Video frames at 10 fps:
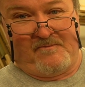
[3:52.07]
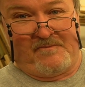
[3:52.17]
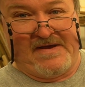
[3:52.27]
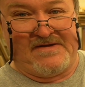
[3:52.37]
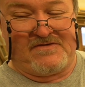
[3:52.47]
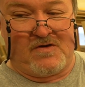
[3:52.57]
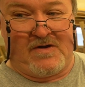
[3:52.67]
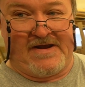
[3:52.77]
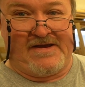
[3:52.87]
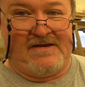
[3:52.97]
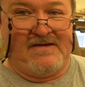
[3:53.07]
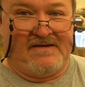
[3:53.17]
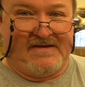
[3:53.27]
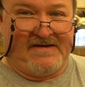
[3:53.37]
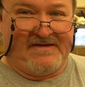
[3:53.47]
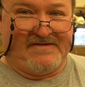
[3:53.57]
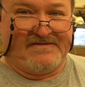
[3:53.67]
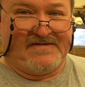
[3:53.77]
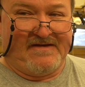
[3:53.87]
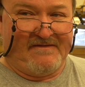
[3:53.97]
Pin turning
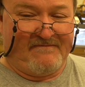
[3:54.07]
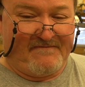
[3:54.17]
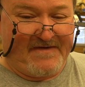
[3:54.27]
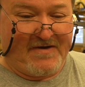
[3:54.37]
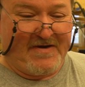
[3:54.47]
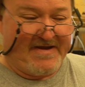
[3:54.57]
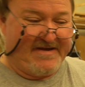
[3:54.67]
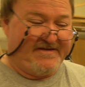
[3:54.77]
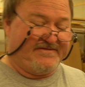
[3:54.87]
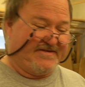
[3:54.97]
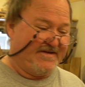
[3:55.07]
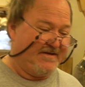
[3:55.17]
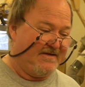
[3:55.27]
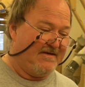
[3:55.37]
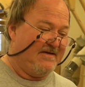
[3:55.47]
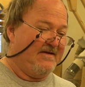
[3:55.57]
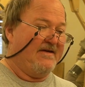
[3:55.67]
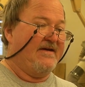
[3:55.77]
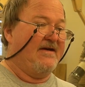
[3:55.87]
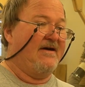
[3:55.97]
is very easy.
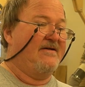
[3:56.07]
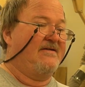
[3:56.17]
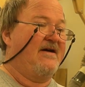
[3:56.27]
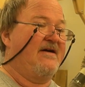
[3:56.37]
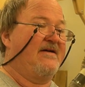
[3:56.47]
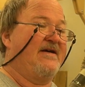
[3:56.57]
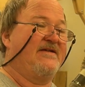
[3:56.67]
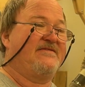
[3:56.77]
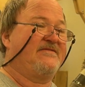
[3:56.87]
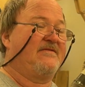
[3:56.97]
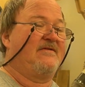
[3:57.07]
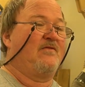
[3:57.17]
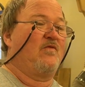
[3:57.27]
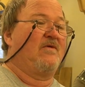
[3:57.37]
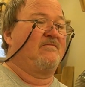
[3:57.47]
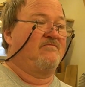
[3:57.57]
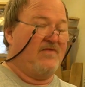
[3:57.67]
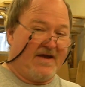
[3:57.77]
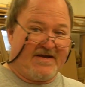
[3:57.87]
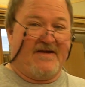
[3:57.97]
It's,
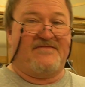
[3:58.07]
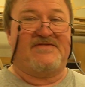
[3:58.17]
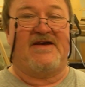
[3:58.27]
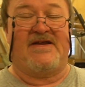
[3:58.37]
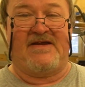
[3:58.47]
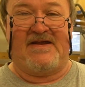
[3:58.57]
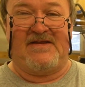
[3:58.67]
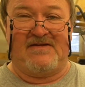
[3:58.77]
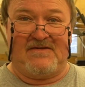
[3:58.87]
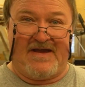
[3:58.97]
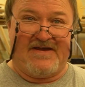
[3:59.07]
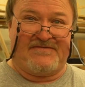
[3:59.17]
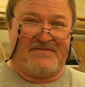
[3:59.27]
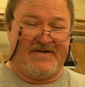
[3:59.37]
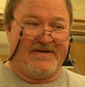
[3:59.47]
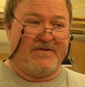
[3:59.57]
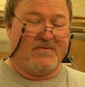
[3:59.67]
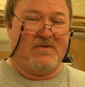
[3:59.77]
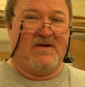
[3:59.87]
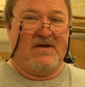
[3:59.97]
like I've said in the last video,